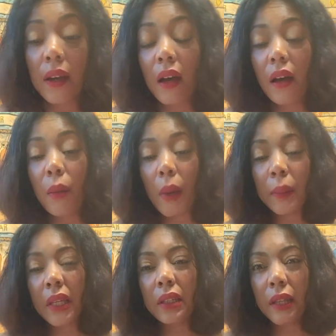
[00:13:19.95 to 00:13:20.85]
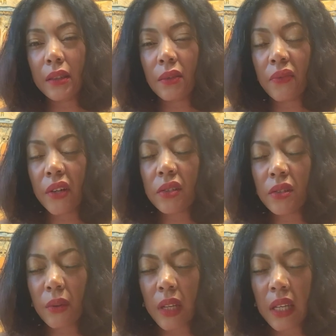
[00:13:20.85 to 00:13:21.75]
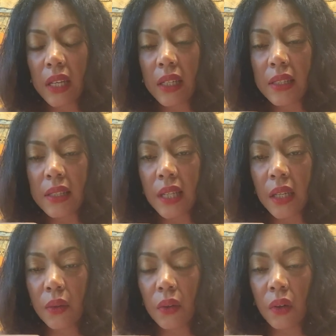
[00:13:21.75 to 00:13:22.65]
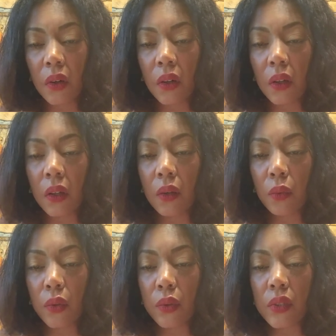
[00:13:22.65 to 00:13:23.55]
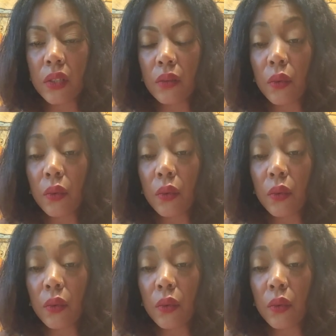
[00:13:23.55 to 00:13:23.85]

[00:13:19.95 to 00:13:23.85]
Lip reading: I'm getting like the first 3 sacral, root,